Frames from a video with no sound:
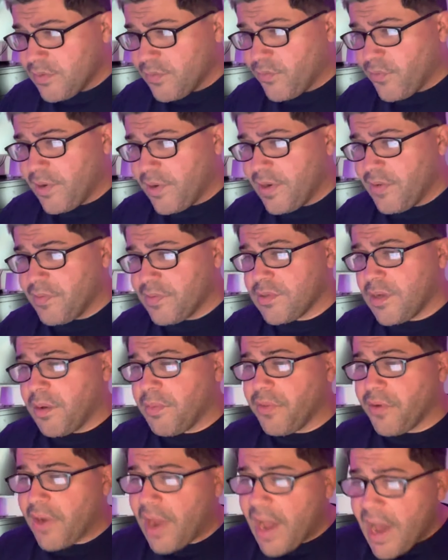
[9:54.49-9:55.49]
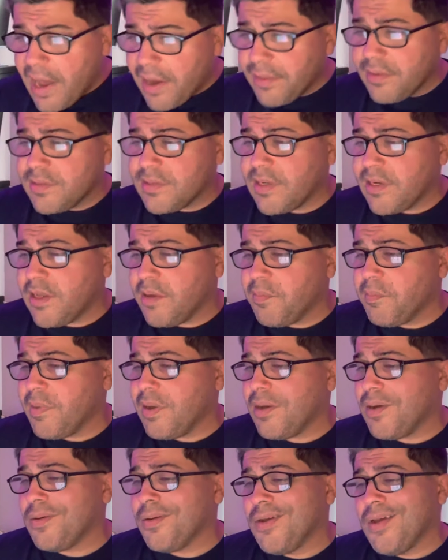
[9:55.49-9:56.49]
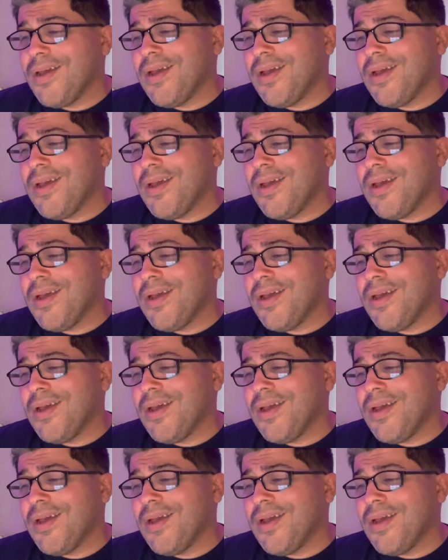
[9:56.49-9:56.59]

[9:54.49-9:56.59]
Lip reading: fragrance. They're out of the 10 ml.